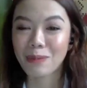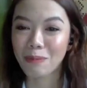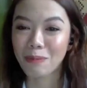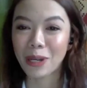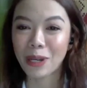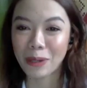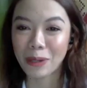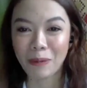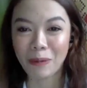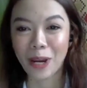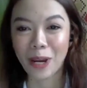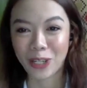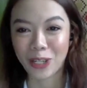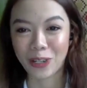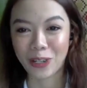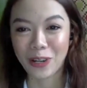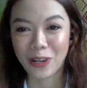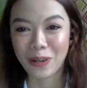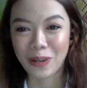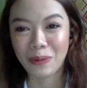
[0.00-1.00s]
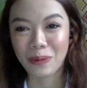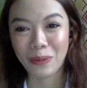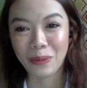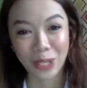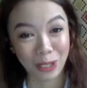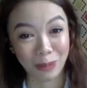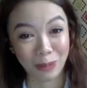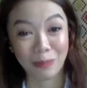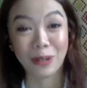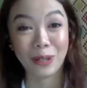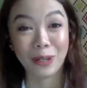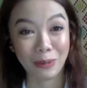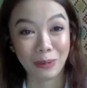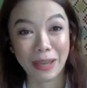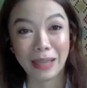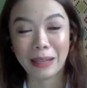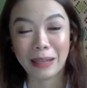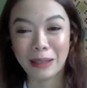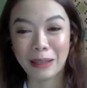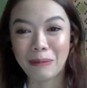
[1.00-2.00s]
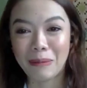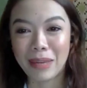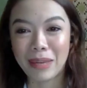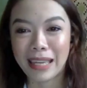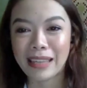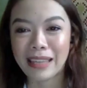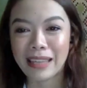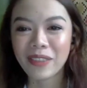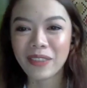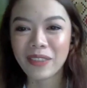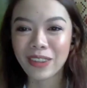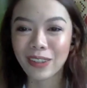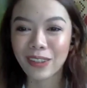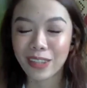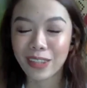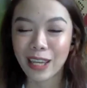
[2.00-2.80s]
peer pressure which persuaded me to